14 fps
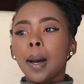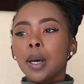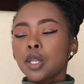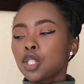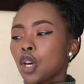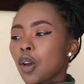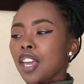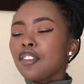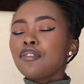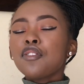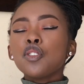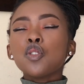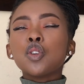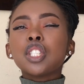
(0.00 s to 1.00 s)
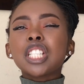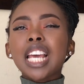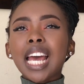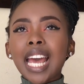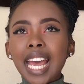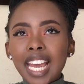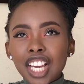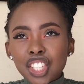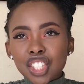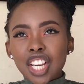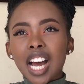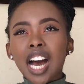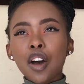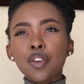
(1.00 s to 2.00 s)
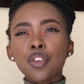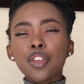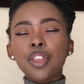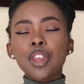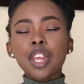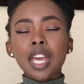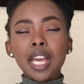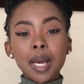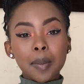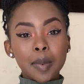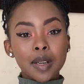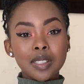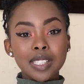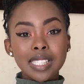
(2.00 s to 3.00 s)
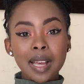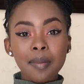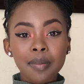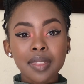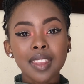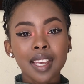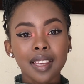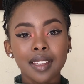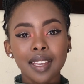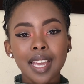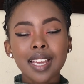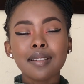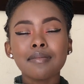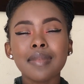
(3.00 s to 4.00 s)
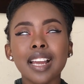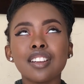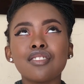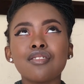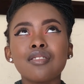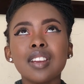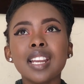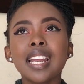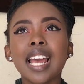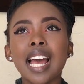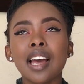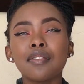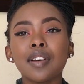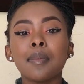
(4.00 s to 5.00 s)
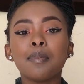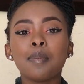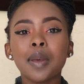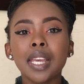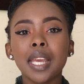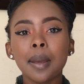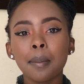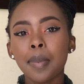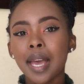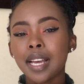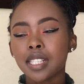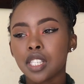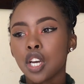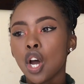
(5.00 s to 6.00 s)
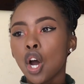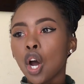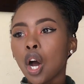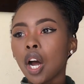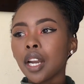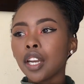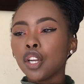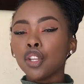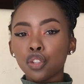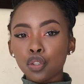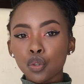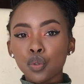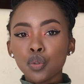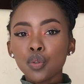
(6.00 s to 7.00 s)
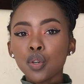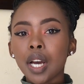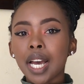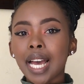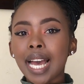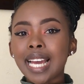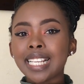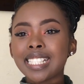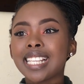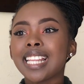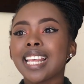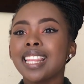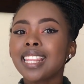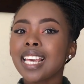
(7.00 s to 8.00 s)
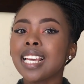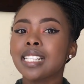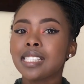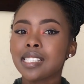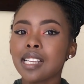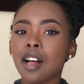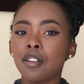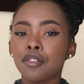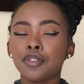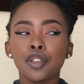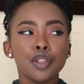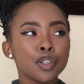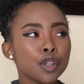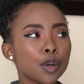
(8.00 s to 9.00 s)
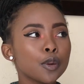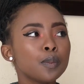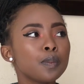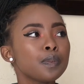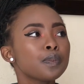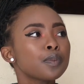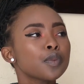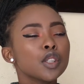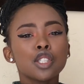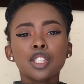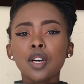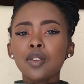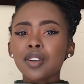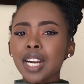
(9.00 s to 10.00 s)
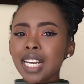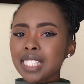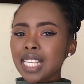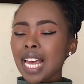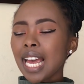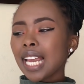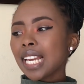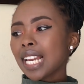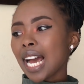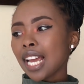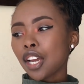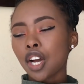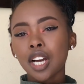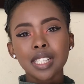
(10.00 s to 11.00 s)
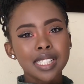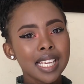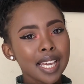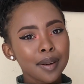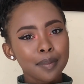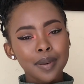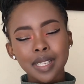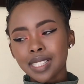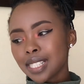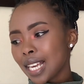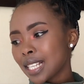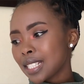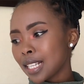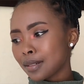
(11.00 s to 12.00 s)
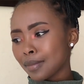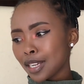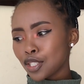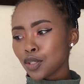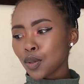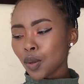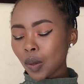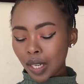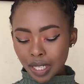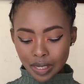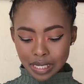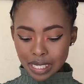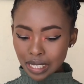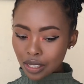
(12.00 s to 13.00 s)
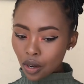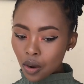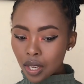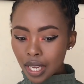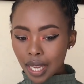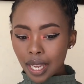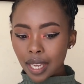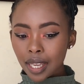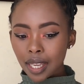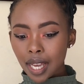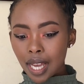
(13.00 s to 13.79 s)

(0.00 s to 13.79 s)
So if you change how you think about something, it might really have a big impact on you and the thing itself, you know. So grade 10, I got second princess at my school, and I was like, okay,